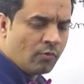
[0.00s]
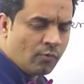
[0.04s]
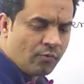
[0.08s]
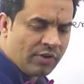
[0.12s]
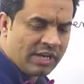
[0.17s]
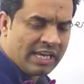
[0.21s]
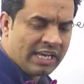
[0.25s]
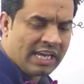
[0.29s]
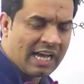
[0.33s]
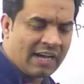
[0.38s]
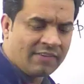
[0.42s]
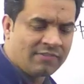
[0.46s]

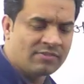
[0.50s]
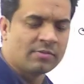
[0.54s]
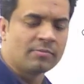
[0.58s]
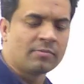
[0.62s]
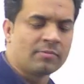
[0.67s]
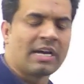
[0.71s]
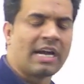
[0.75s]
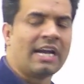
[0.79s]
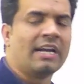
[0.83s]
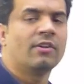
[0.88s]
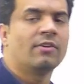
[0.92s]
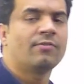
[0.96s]
we have some
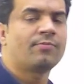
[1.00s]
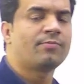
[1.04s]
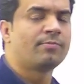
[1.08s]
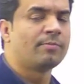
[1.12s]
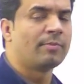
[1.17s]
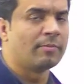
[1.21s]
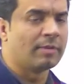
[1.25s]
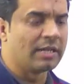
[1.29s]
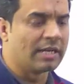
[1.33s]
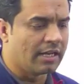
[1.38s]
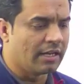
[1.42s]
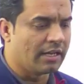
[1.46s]
kind of
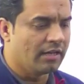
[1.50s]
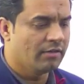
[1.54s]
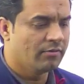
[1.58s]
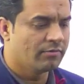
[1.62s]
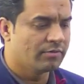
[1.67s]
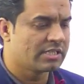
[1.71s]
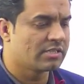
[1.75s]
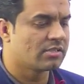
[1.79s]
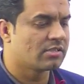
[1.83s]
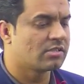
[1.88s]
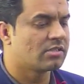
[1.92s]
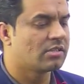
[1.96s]
memory
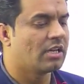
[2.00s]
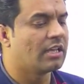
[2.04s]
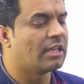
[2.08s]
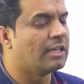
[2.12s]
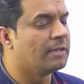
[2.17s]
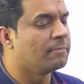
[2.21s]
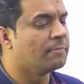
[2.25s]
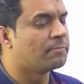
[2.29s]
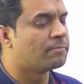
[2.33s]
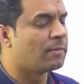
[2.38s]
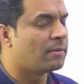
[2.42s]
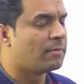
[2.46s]
which is the
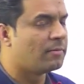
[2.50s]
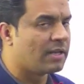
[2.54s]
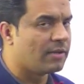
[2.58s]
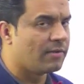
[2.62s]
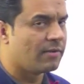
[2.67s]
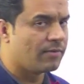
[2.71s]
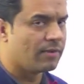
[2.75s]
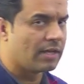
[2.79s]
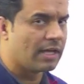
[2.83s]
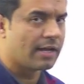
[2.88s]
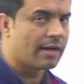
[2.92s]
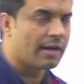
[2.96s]
heap memory
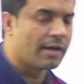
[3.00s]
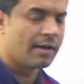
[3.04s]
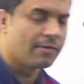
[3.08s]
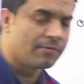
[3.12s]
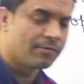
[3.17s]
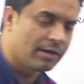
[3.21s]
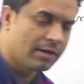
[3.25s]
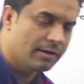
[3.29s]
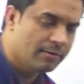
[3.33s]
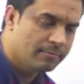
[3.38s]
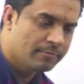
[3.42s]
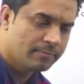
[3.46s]
we are
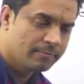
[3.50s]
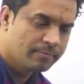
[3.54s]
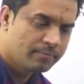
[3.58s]
having,